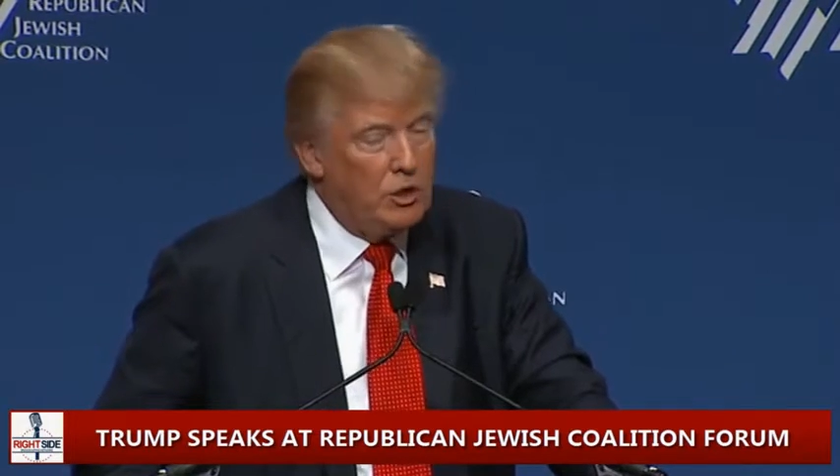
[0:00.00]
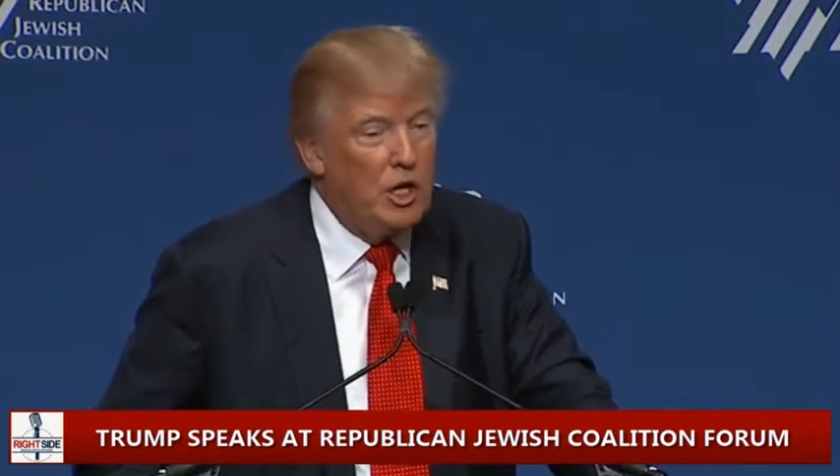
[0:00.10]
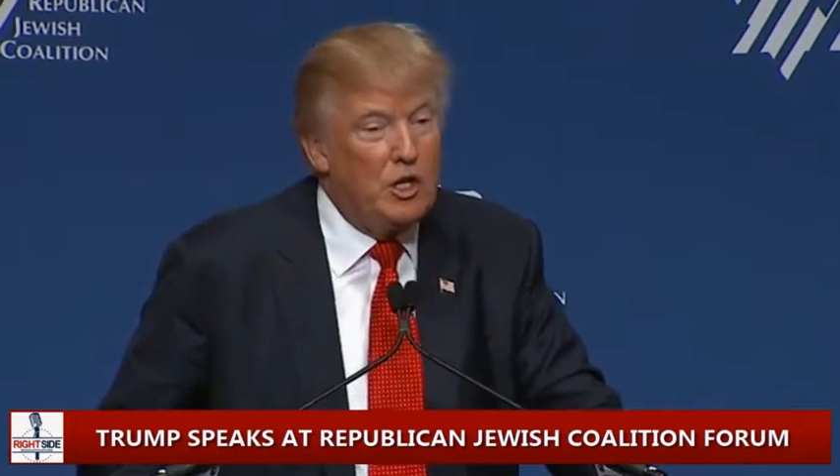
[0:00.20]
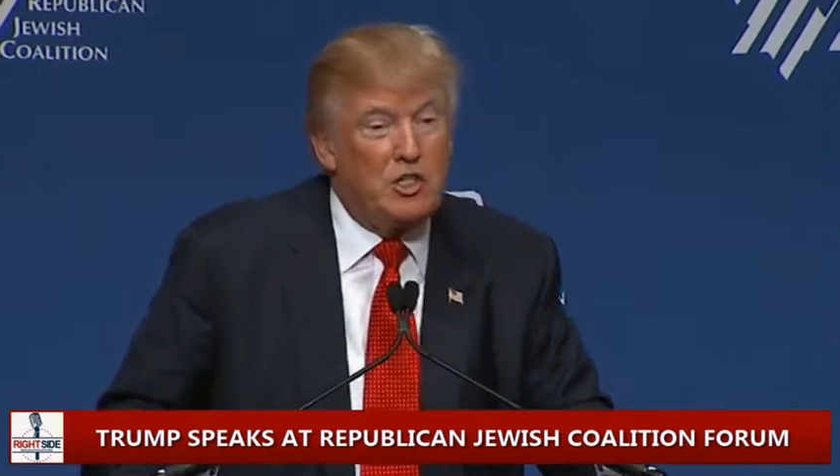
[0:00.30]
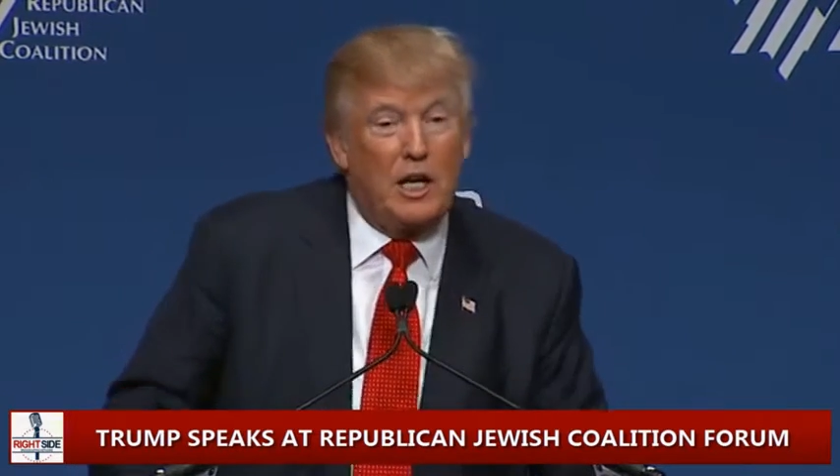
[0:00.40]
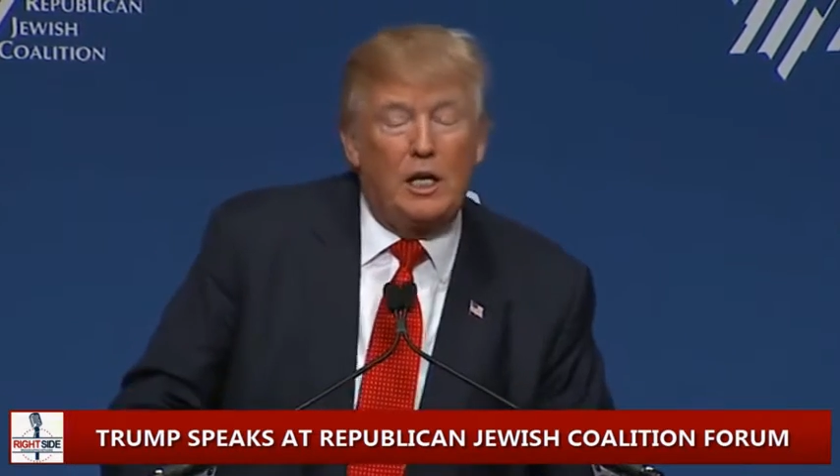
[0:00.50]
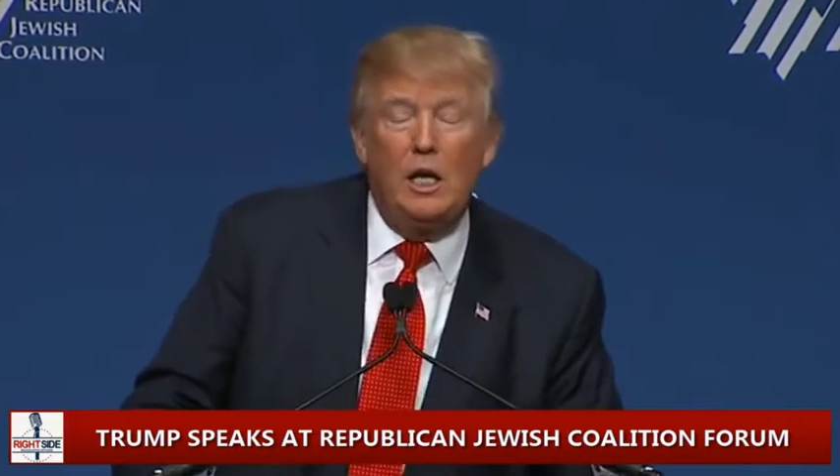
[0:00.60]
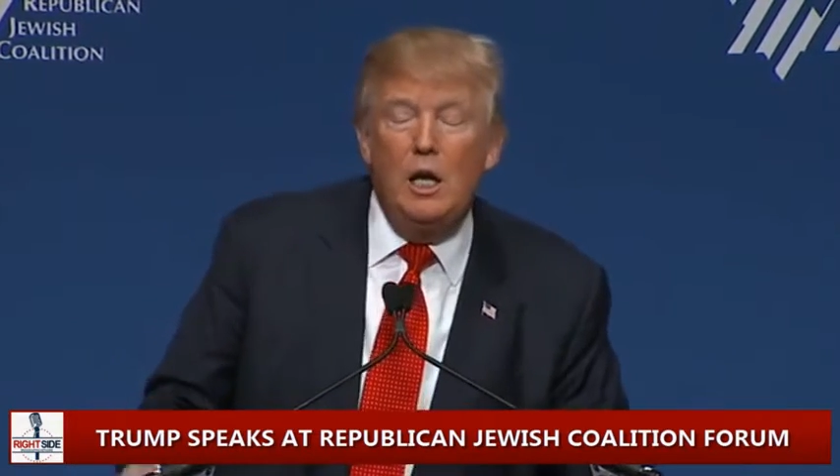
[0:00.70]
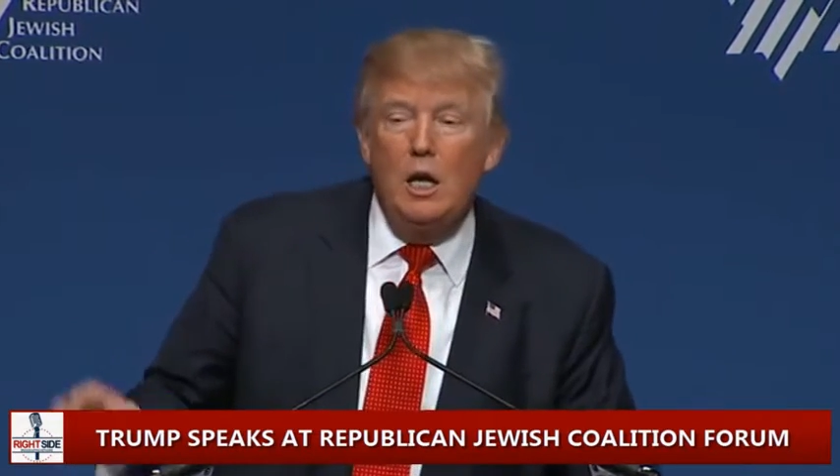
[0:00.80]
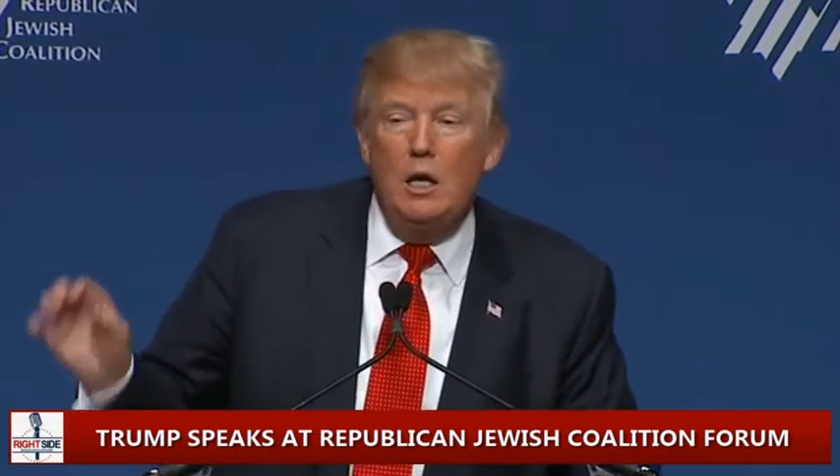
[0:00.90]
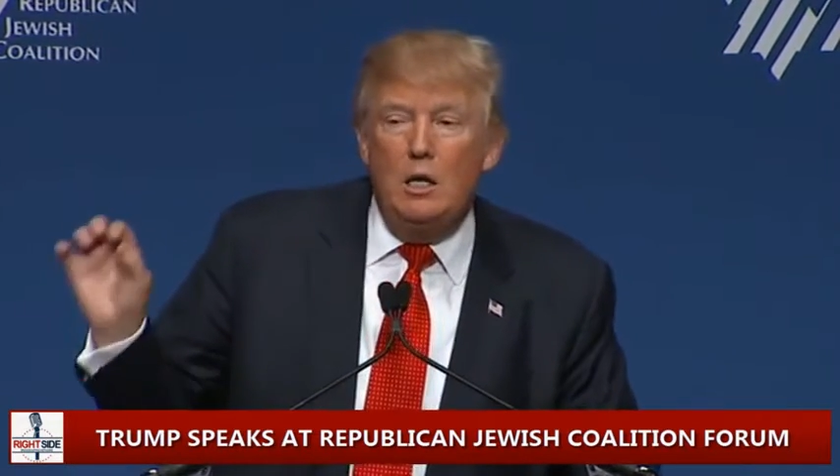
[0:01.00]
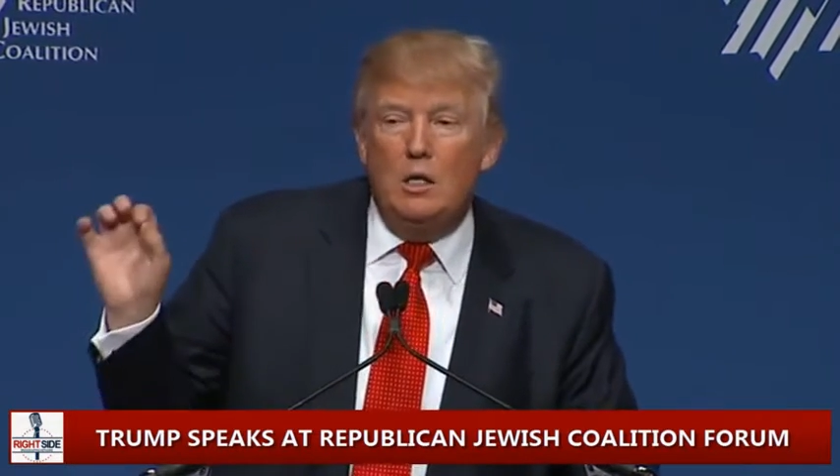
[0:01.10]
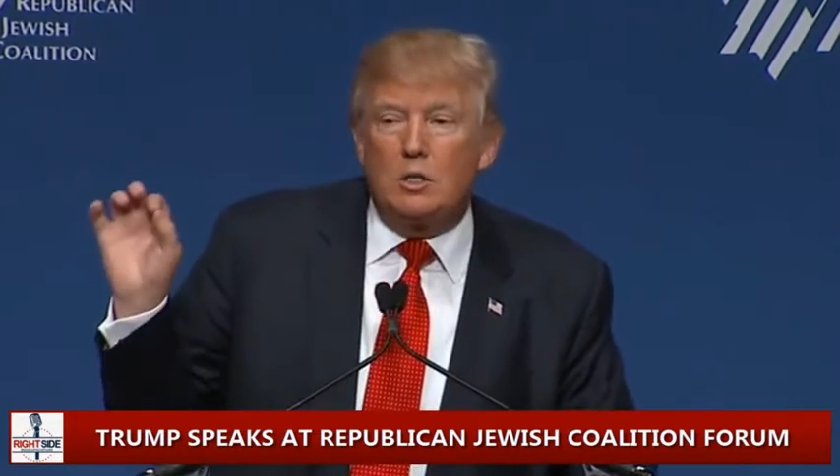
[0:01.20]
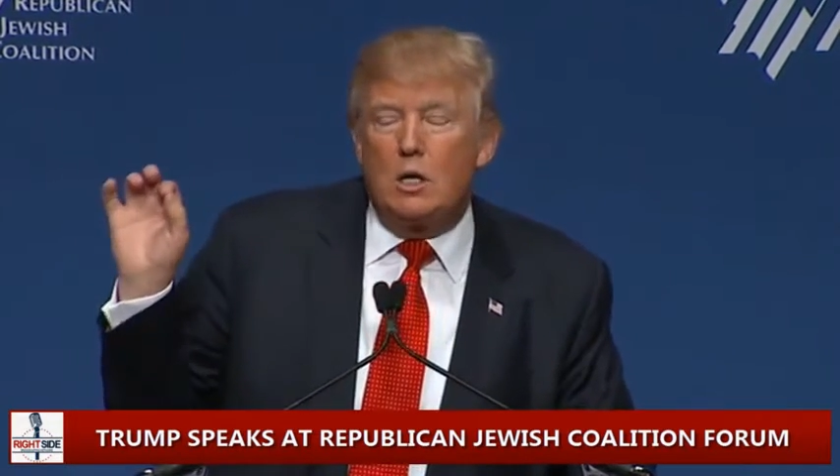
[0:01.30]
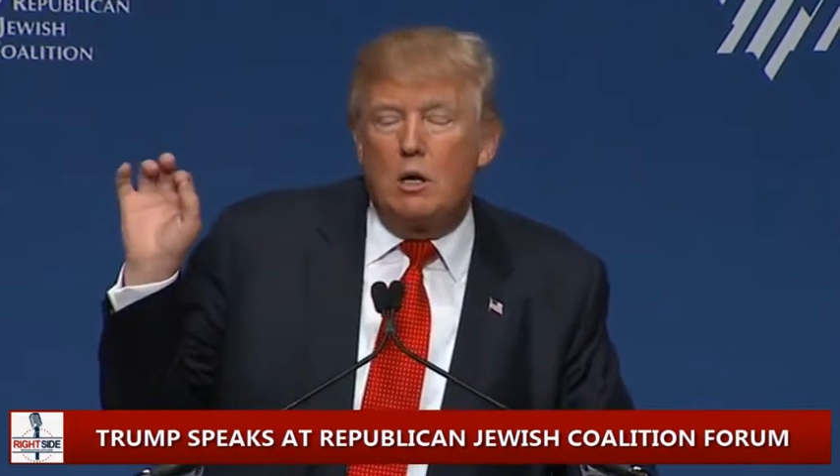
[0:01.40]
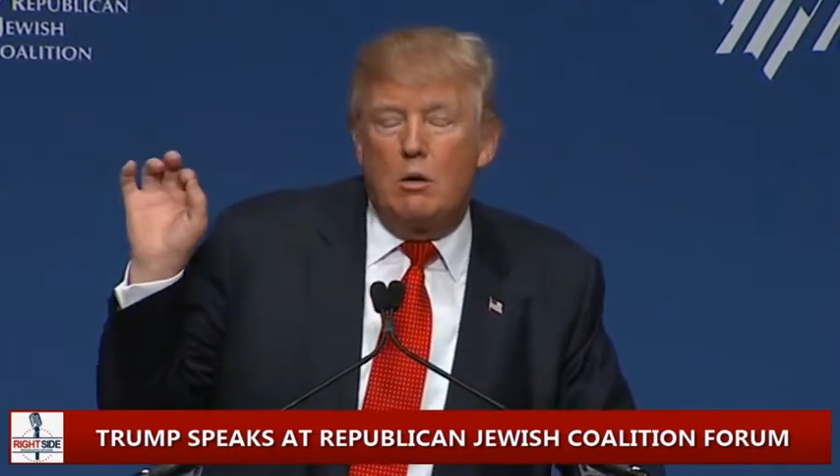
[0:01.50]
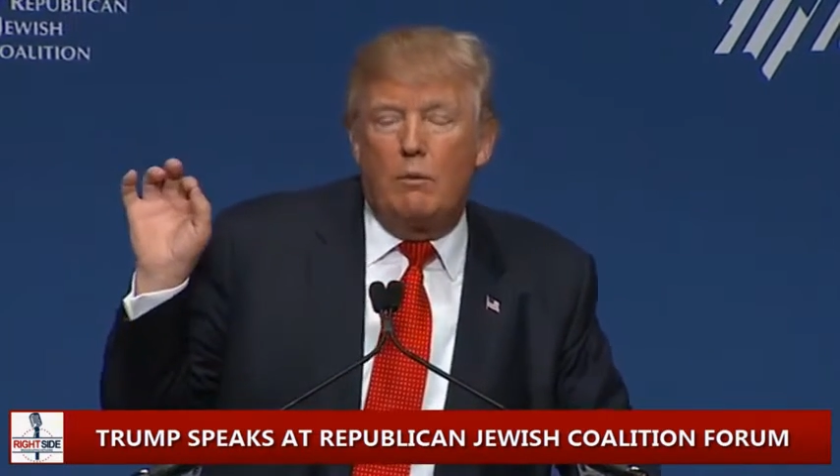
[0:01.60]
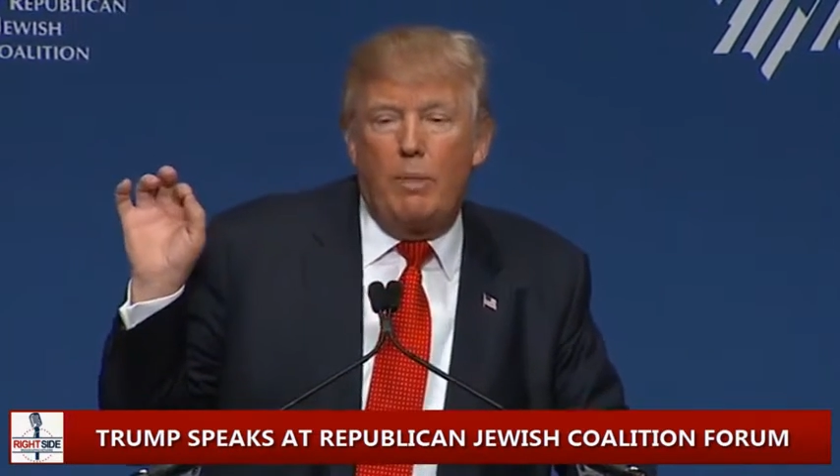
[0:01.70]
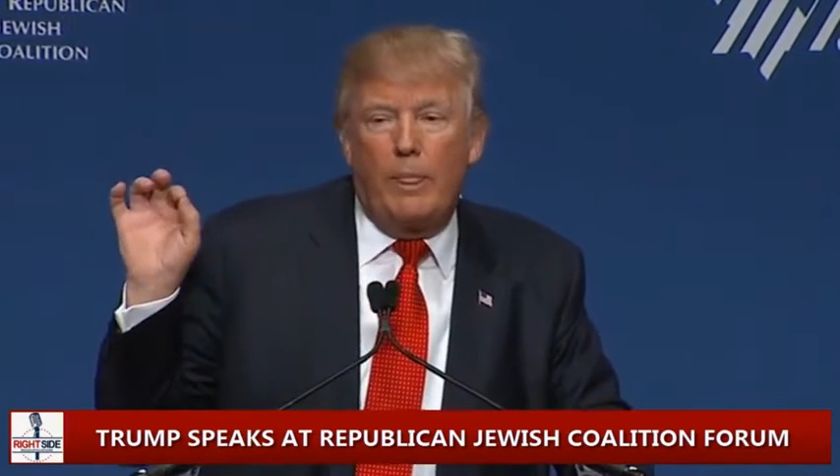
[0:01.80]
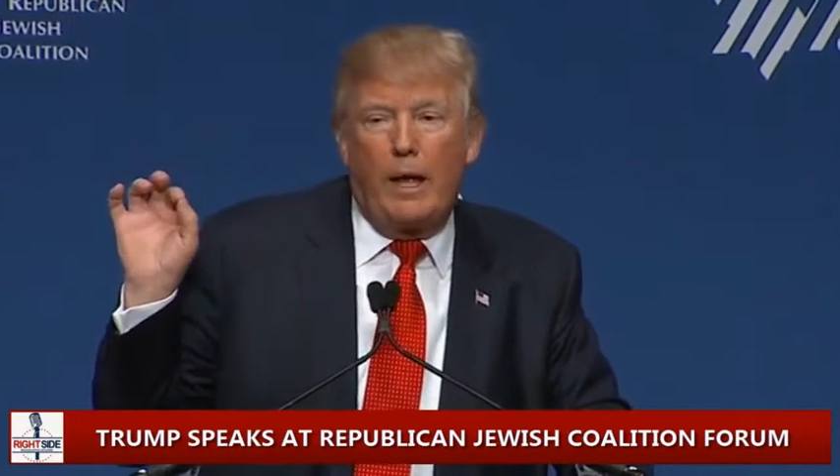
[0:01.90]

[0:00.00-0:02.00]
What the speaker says: I'll tell you exactly. So